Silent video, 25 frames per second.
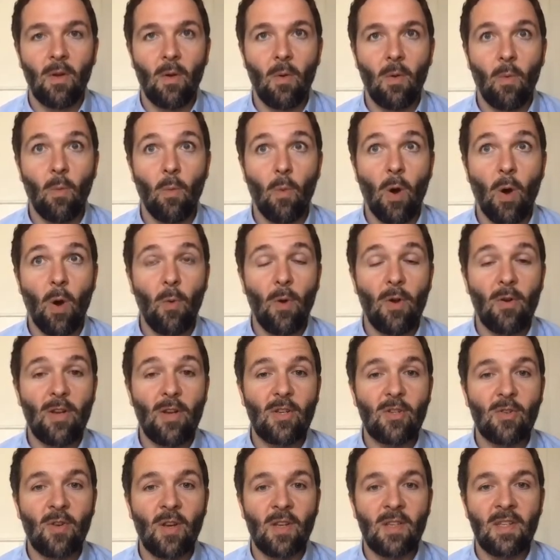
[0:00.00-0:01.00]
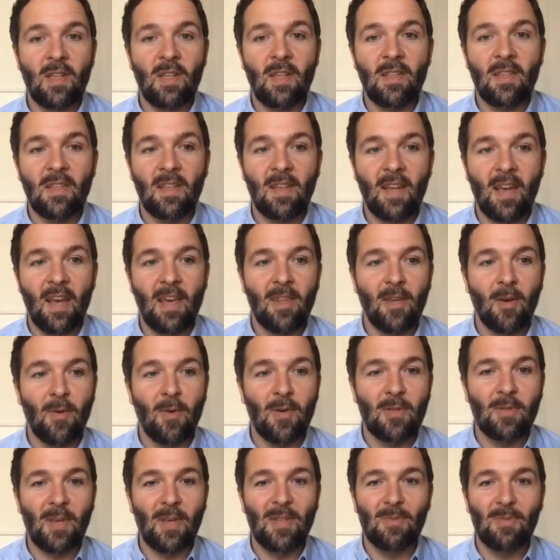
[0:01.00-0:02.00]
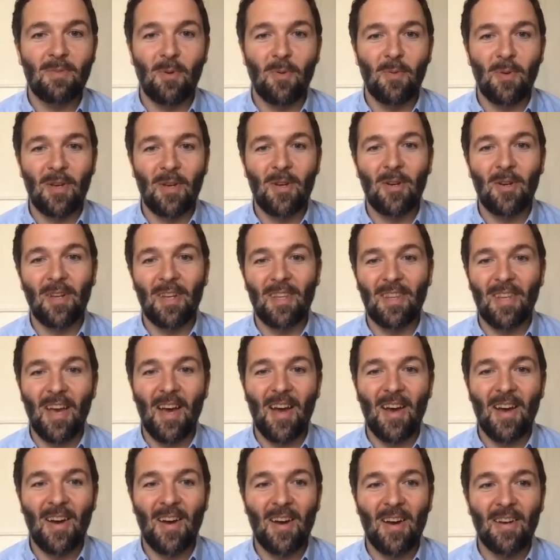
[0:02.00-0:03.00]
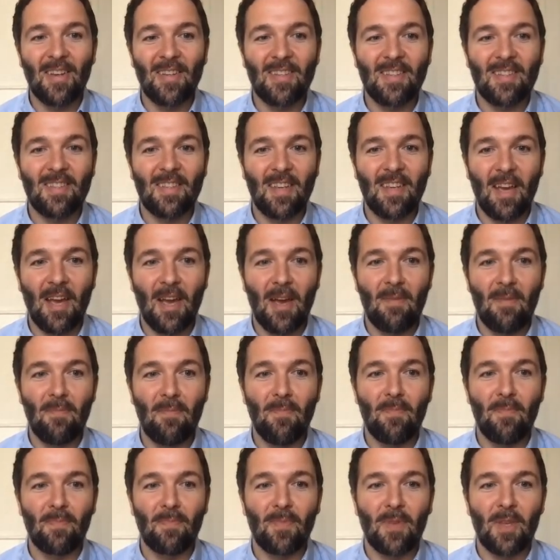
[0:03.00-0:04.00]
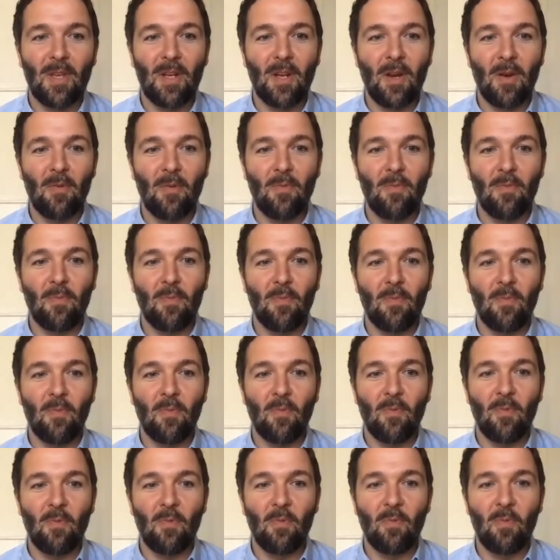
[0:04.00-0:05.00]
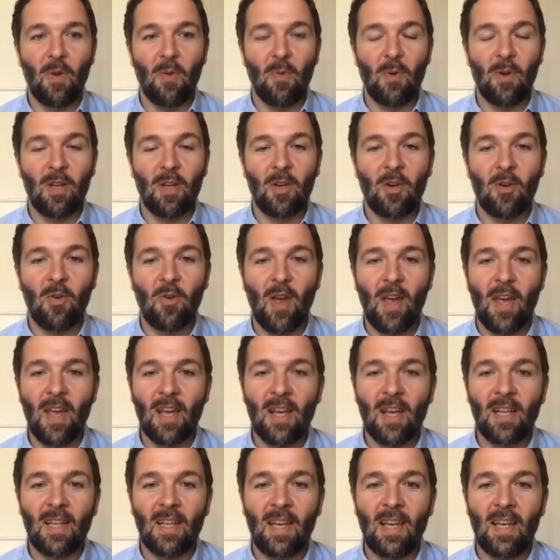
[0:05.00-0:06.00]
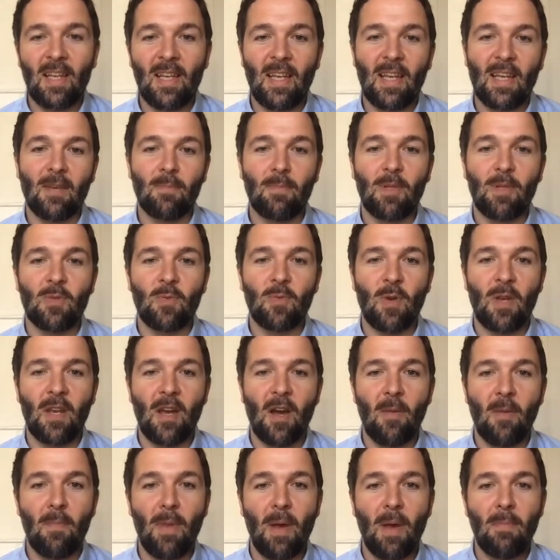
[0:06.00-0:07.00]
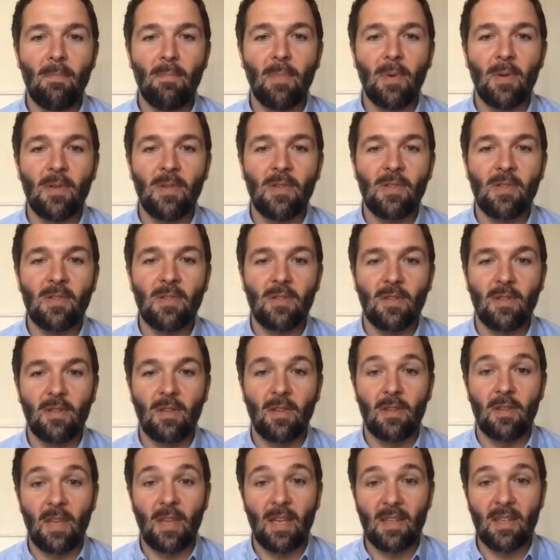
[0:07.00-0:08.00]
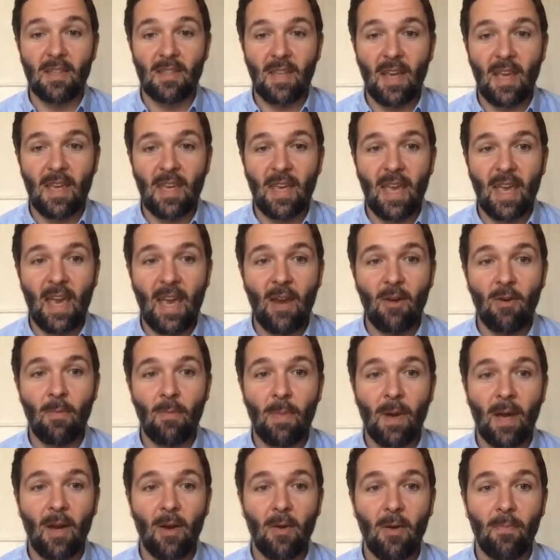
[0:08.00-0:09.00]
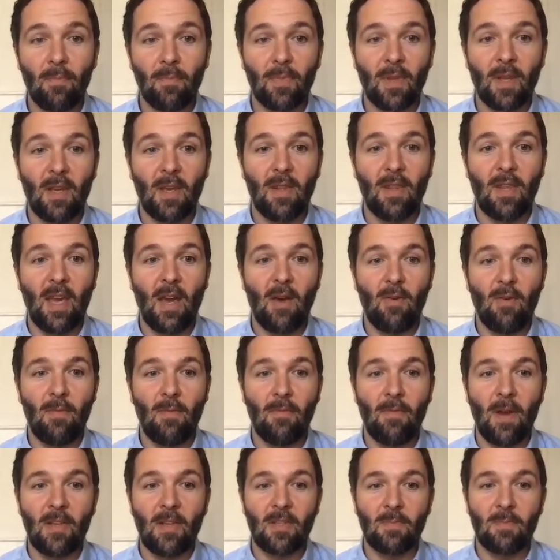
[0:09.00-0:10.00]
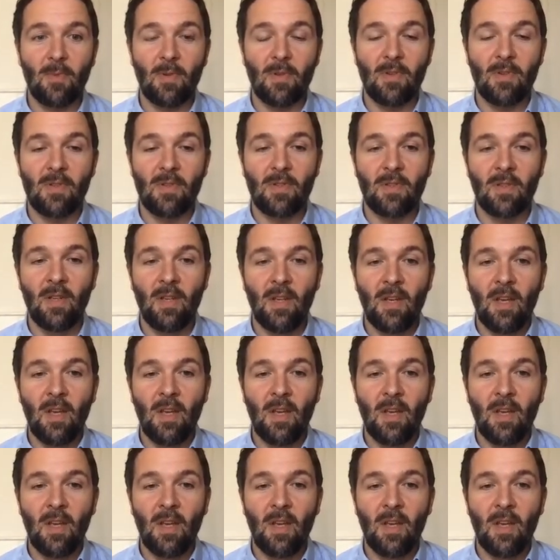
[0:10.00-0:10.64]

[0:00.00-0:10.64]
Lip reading: What we're interested in today, though, is what we're calling the hearts. We want to create a clear link between our members, the things they care about, and their investments.